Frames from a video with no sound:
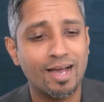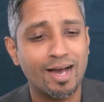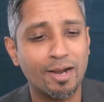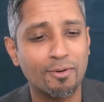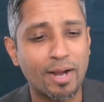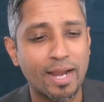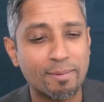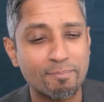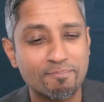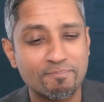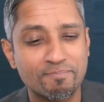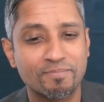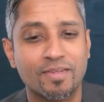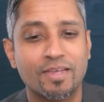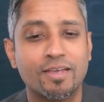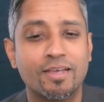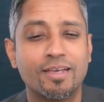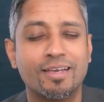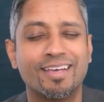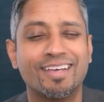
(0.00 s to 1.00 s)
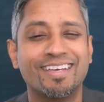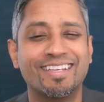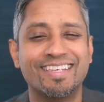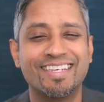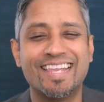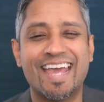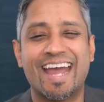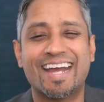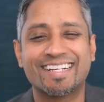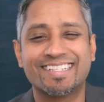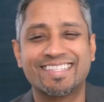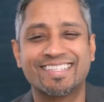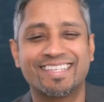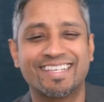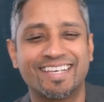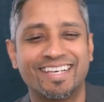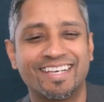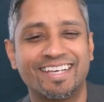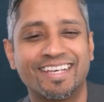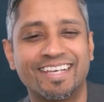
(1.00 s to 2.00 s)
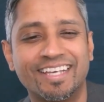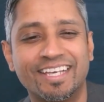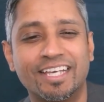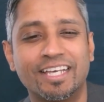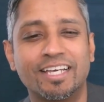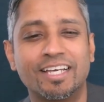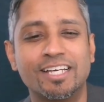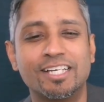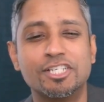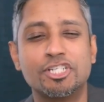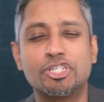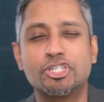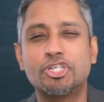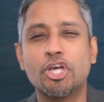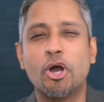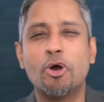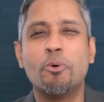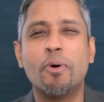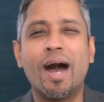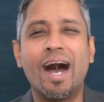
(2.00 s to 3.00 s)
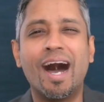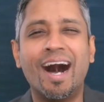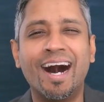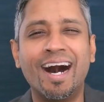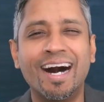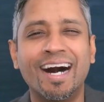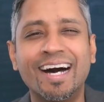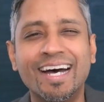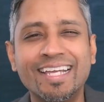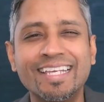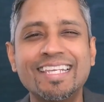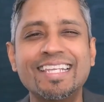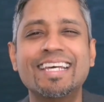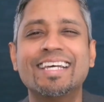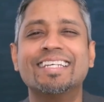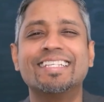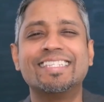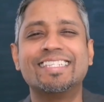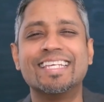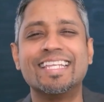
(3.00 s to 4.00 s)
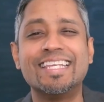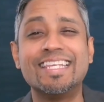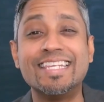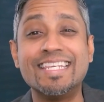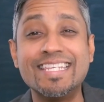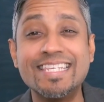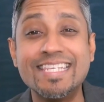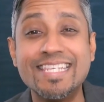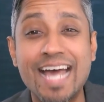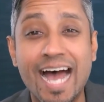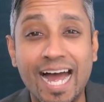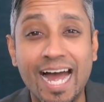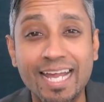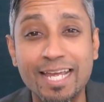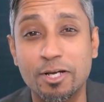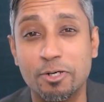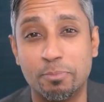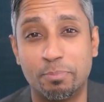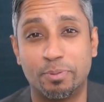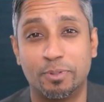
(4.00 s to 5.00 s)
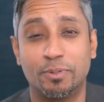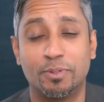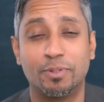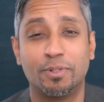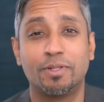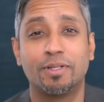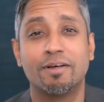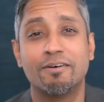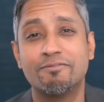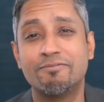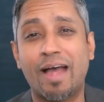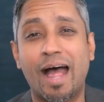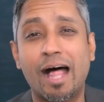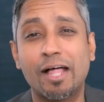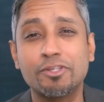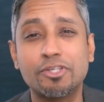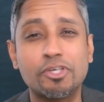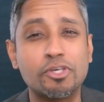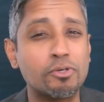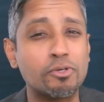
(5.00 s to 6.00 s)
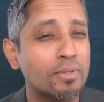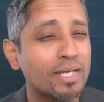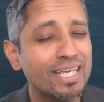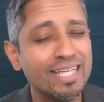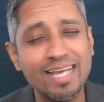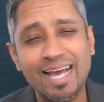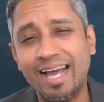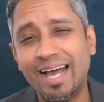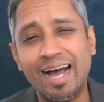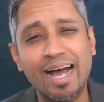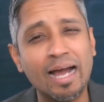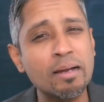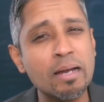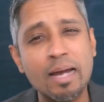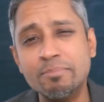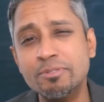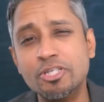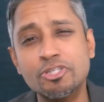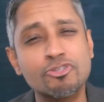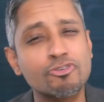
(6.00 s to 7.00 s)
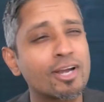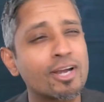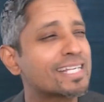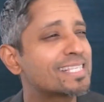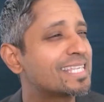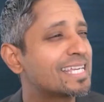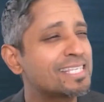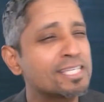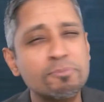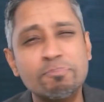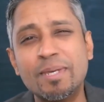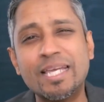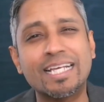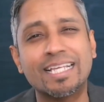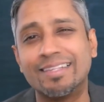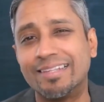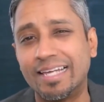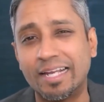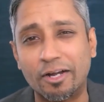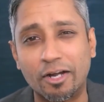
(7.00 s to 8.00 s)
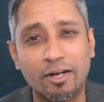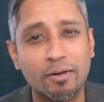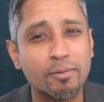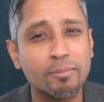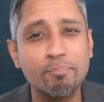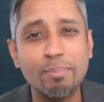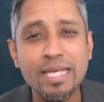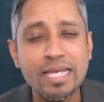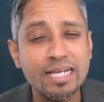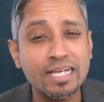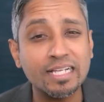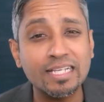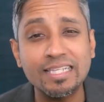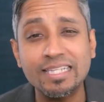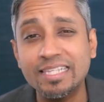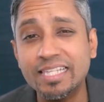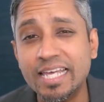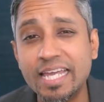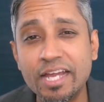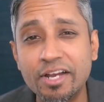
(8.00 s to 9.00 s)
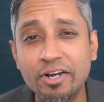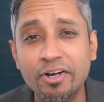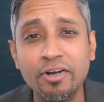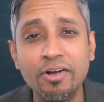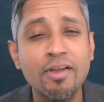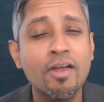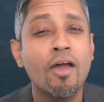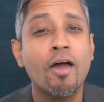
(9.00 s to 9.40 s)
All right, next, show undeniable value. I, am just trying to say, just be clear. Be clear